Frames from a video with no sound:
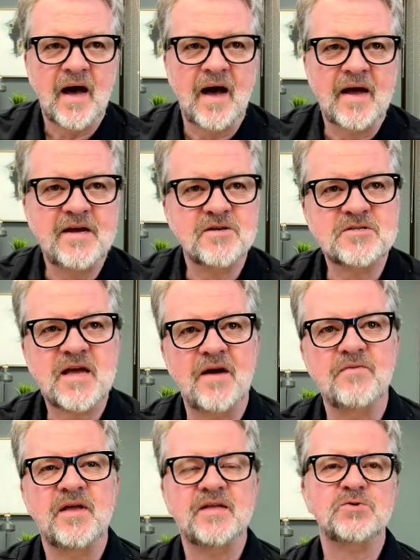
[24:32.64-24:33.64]
here's how
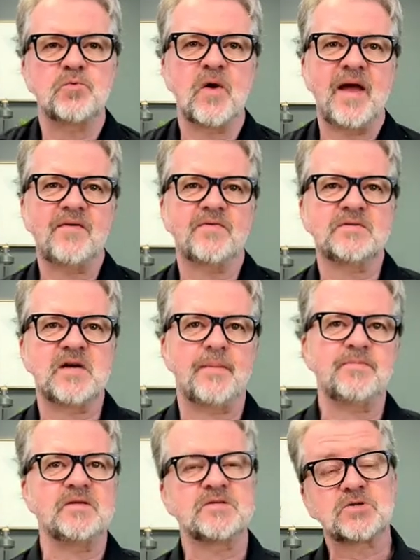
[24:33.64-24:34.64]
niche ranked the
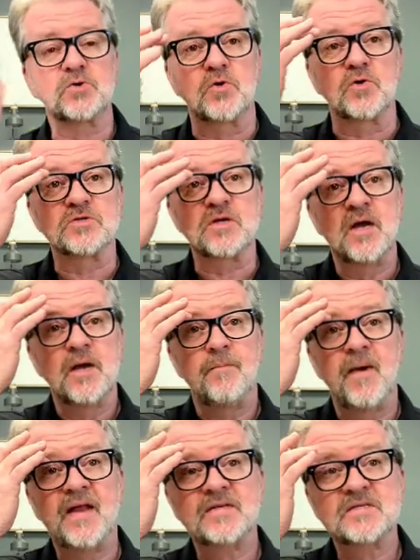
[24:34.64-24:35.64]
top 10 schools.
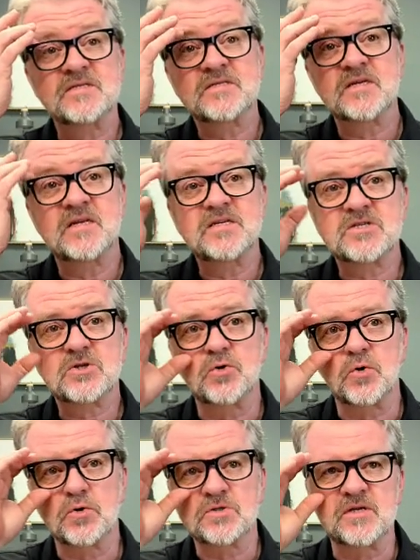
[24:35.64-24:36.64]
Madison City
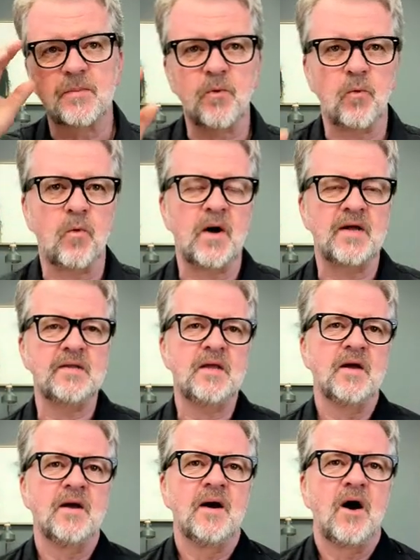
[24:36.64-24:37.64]
Schools, number 1.
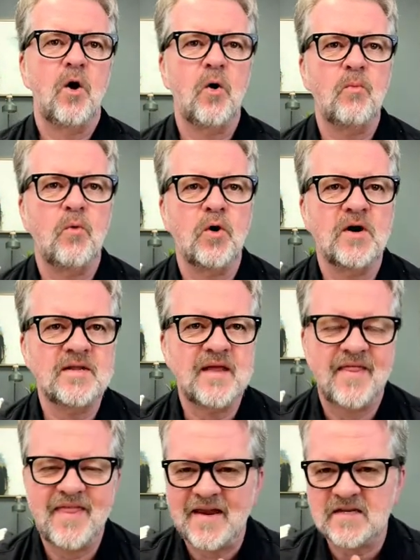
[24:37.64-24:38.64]
Homewood,
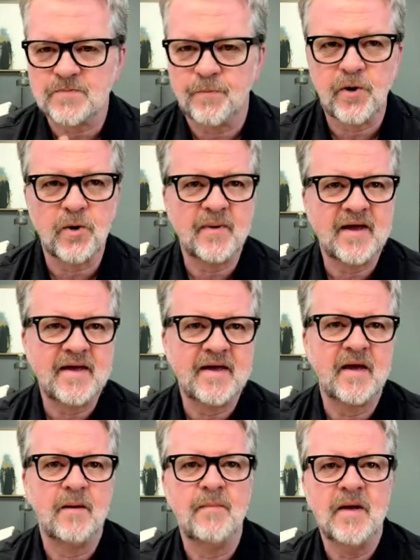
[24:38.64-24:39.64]
that is
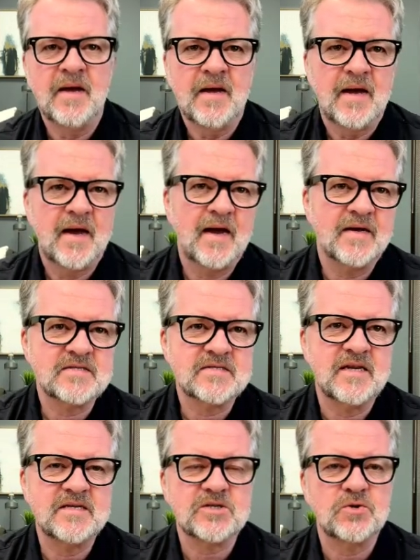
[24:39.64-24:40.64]
Birmingham
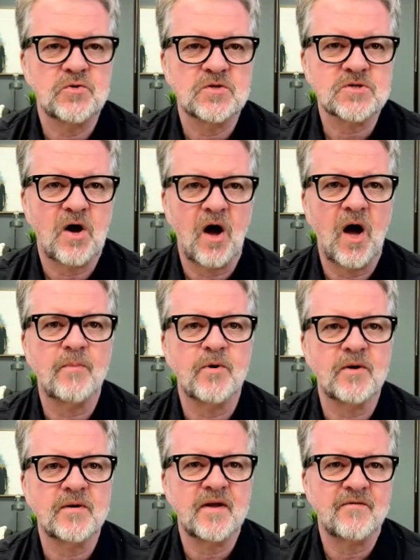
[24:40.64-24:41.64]
City Schools.
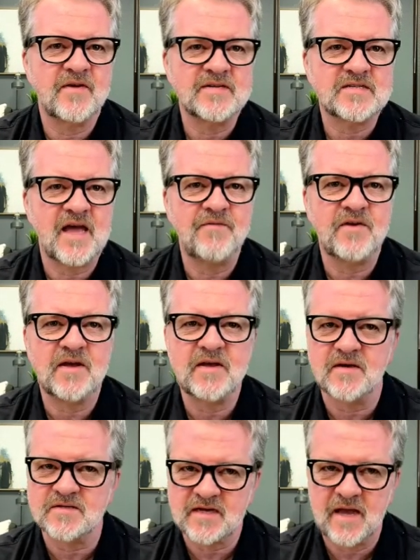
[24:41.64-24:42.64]
Auburn, Vestavia
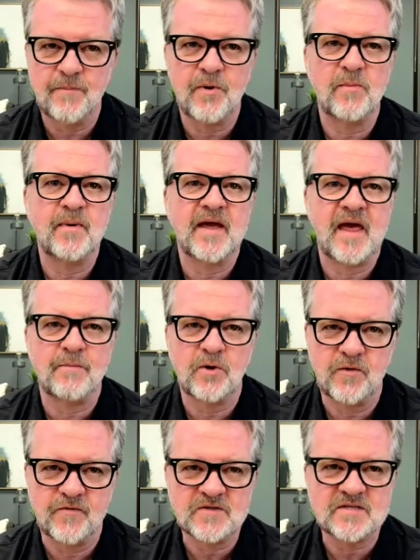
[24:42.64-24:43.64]
Hills, again, Birmingham.
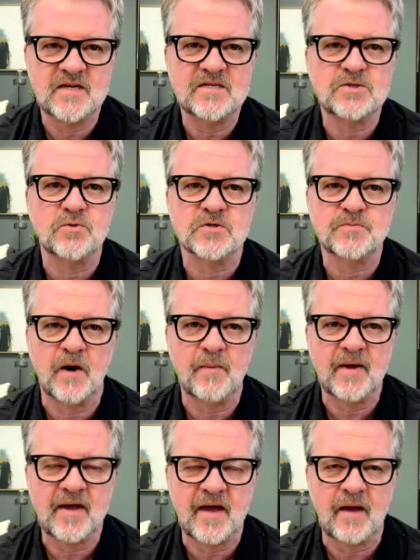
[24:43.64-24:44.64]
Hoover City Schools,
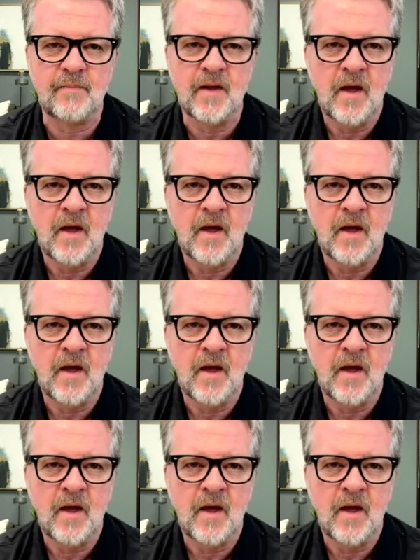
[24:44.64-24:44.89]
Birmingham.